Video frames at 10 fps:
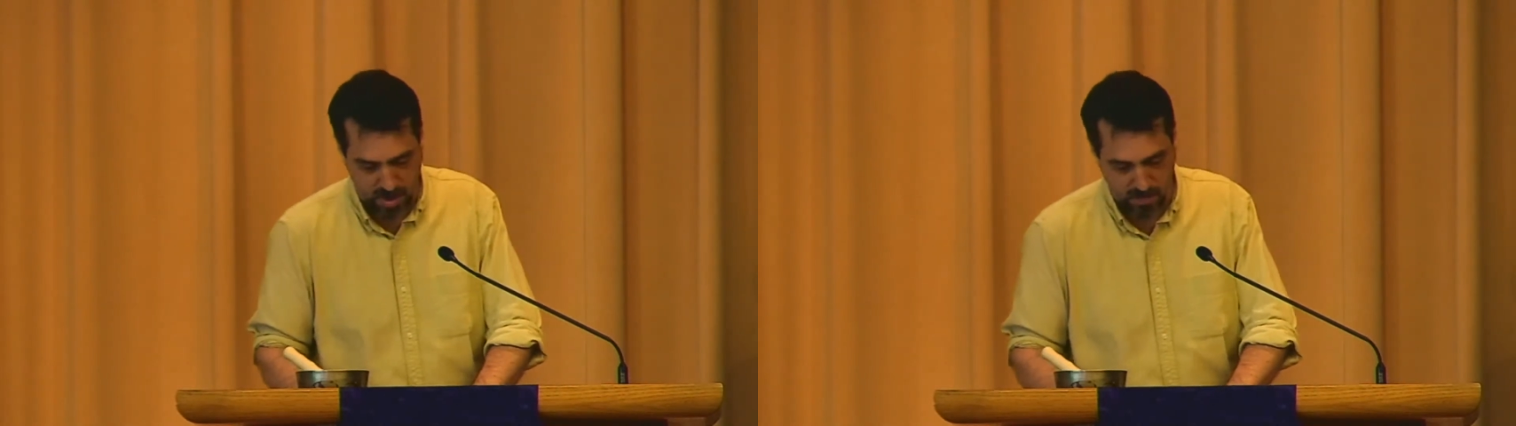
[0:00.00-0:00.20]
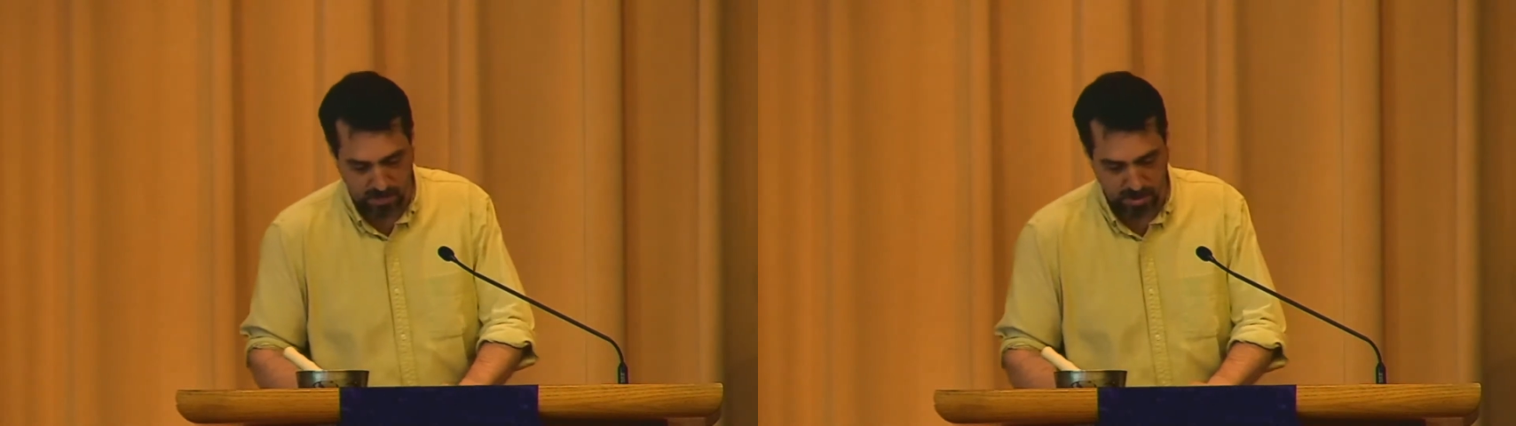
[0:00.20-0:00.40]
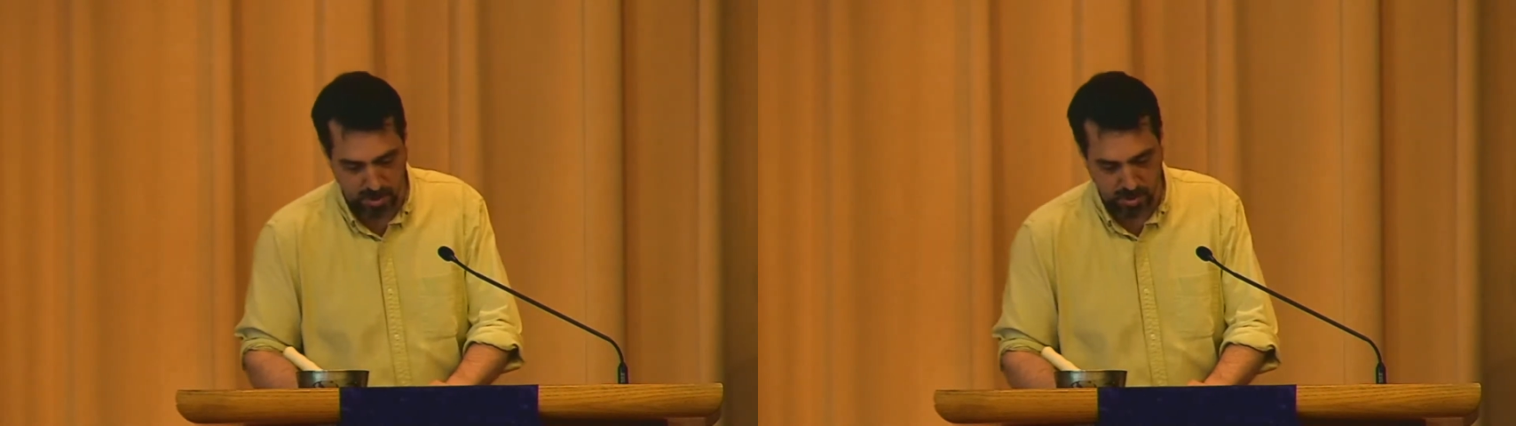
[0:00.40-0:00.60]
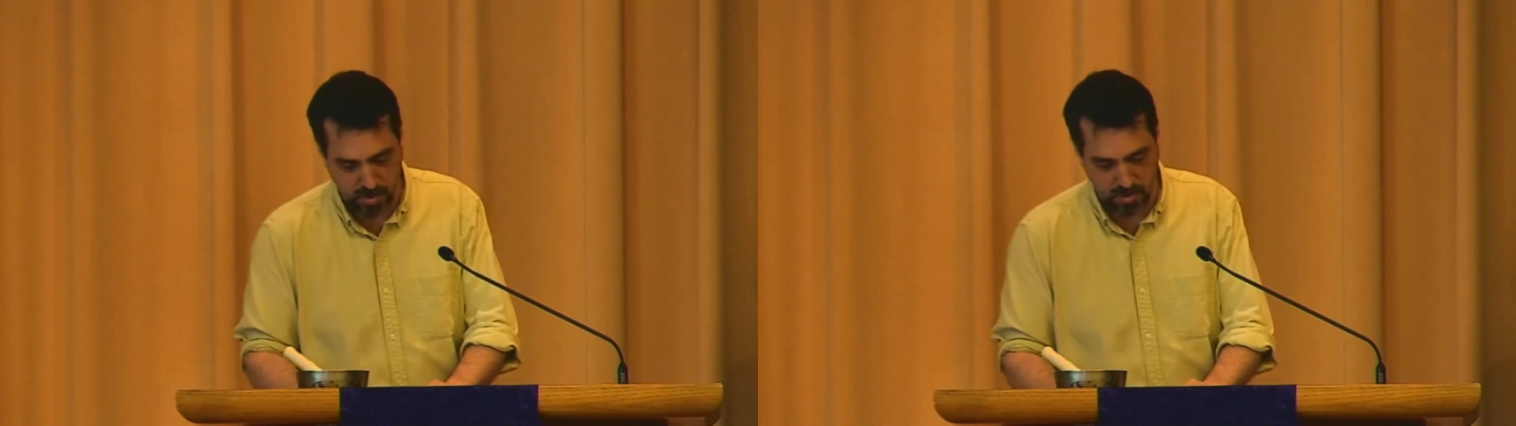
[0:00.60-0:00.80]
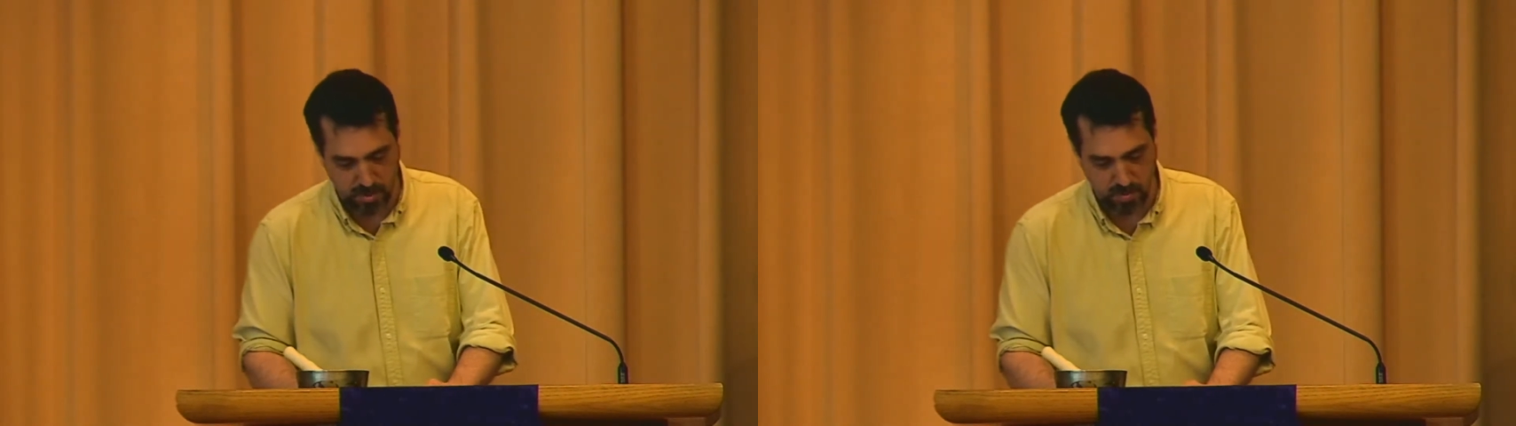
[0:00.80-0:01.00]
for
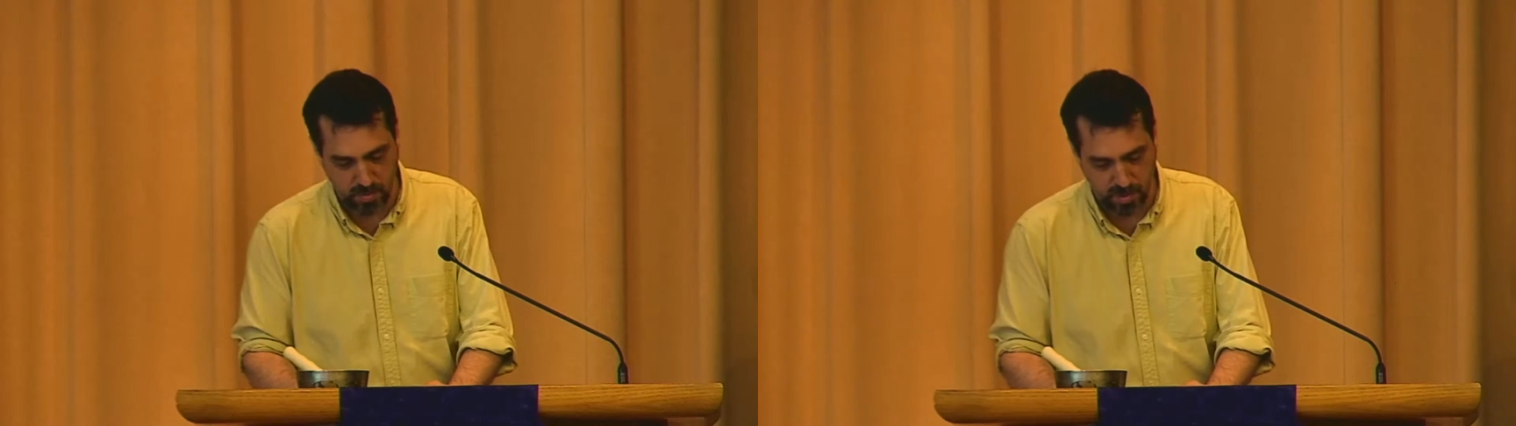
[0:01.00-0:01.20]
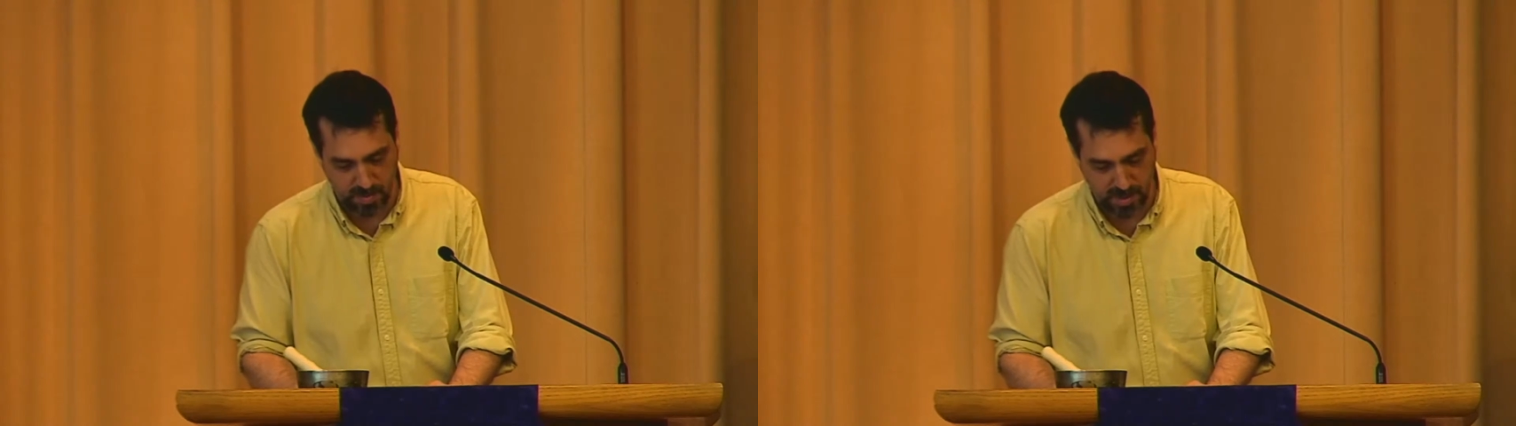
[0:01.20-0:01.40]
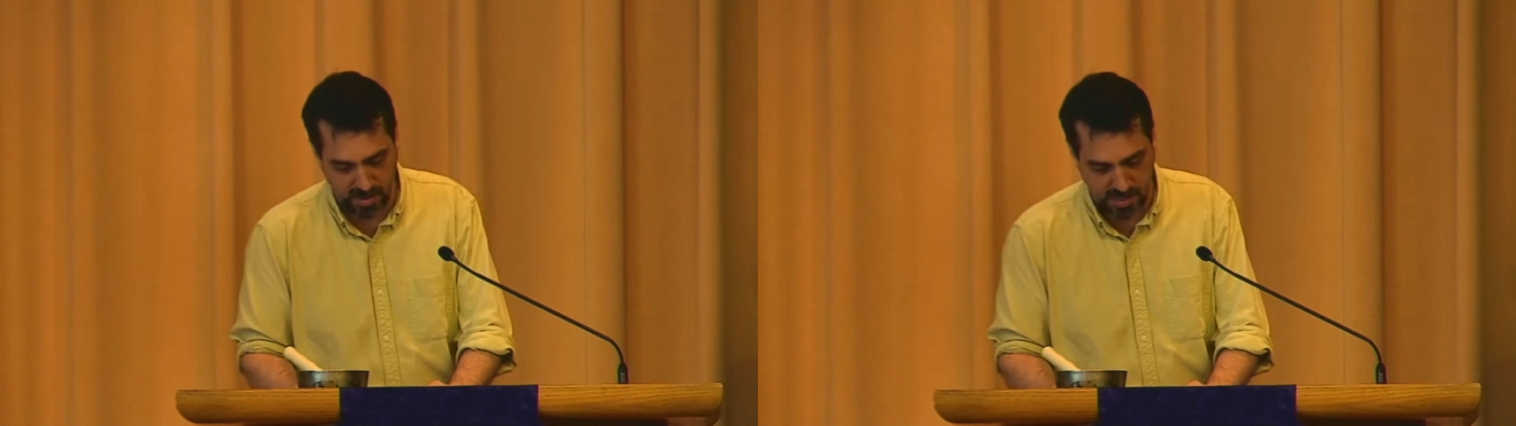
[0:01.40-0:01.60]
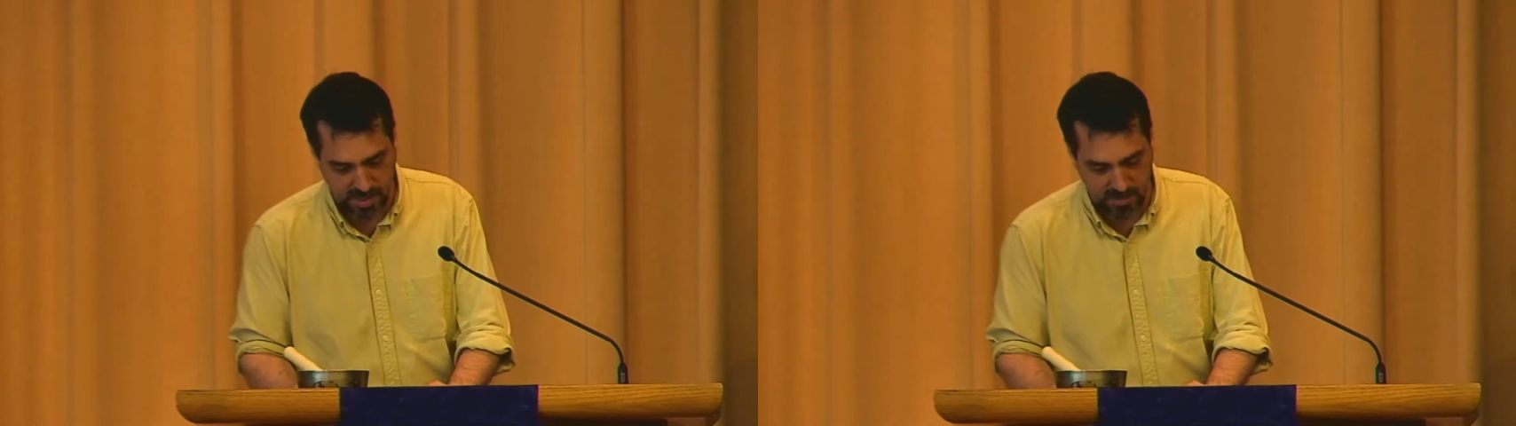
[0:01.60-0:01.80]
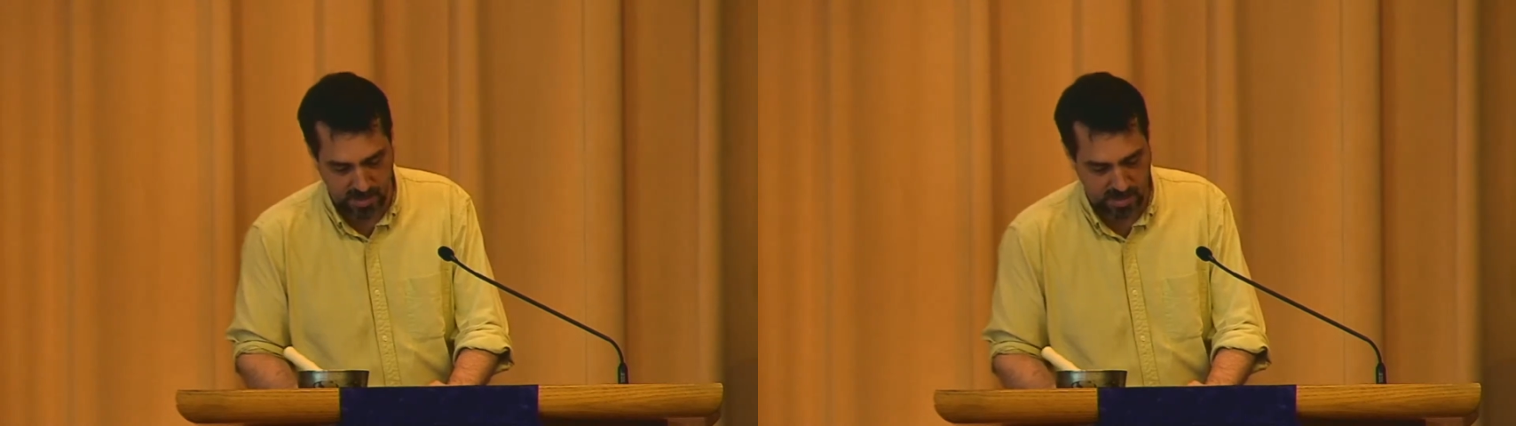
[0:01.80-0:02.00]
Jews, Roma, gay
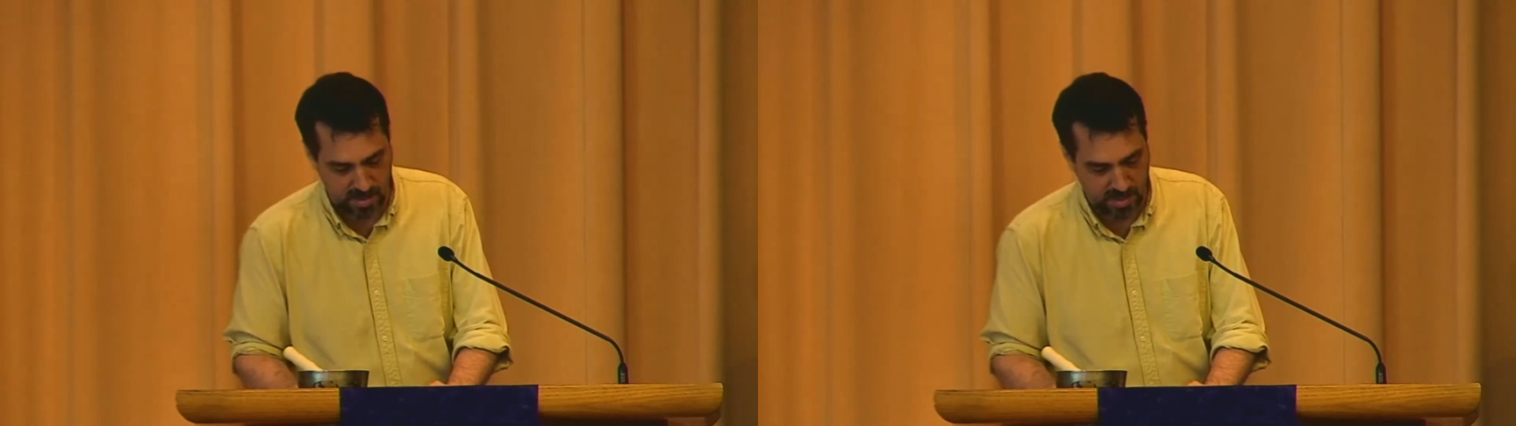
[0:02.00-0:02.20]
men,